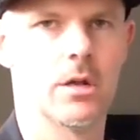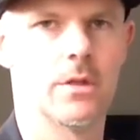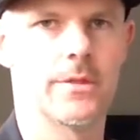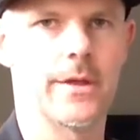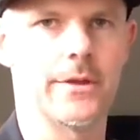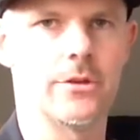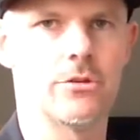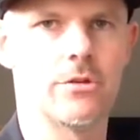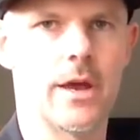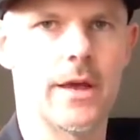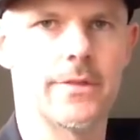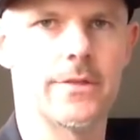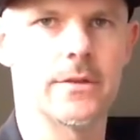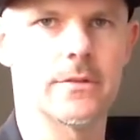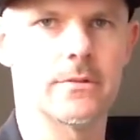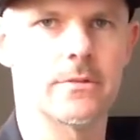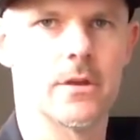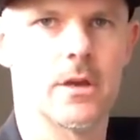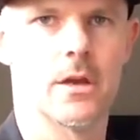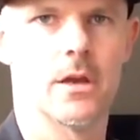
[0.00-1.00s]
that you had
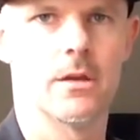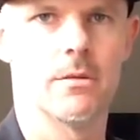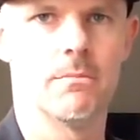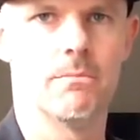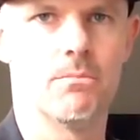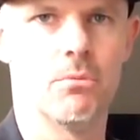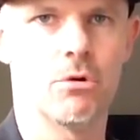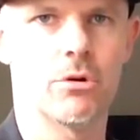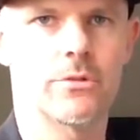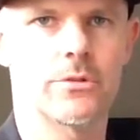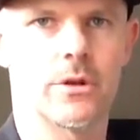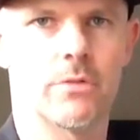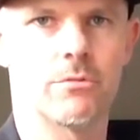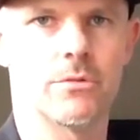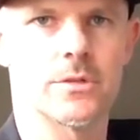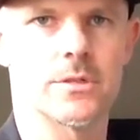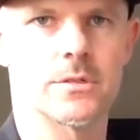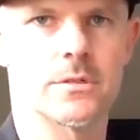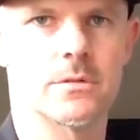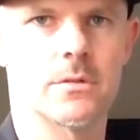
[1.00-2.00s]
this book that
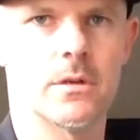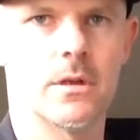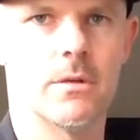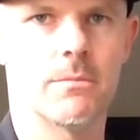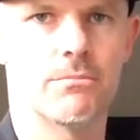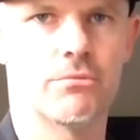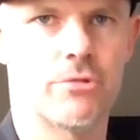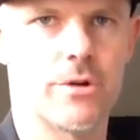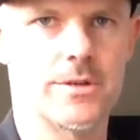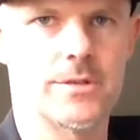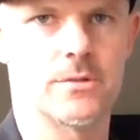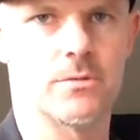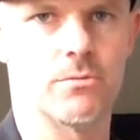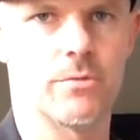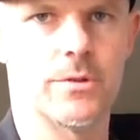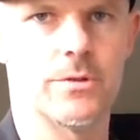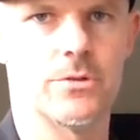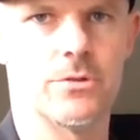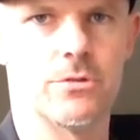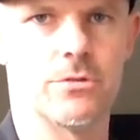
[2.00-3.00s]
was present
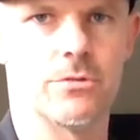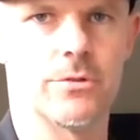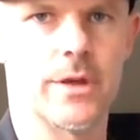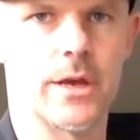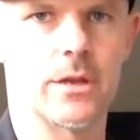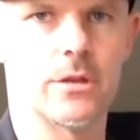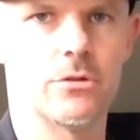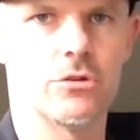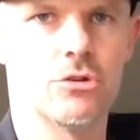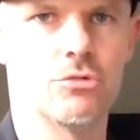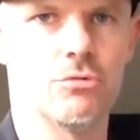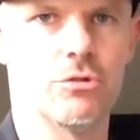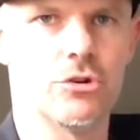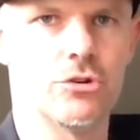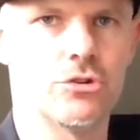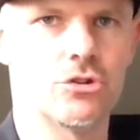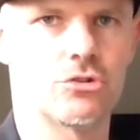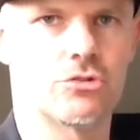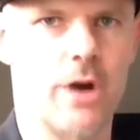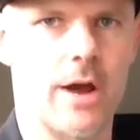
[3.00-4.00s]
with you, that you
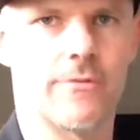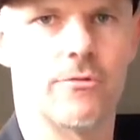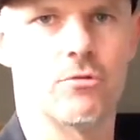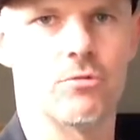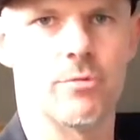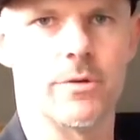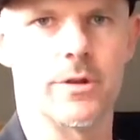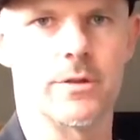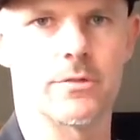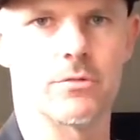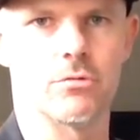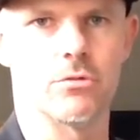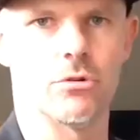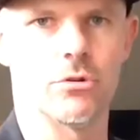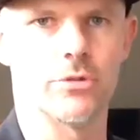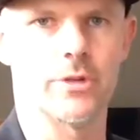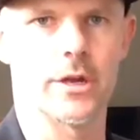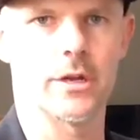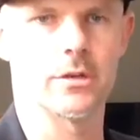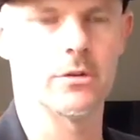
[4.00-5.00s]
would travel with,
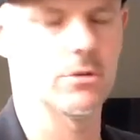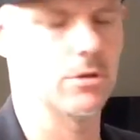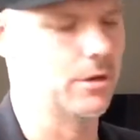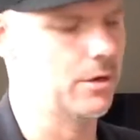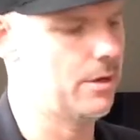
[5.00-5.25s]
or that,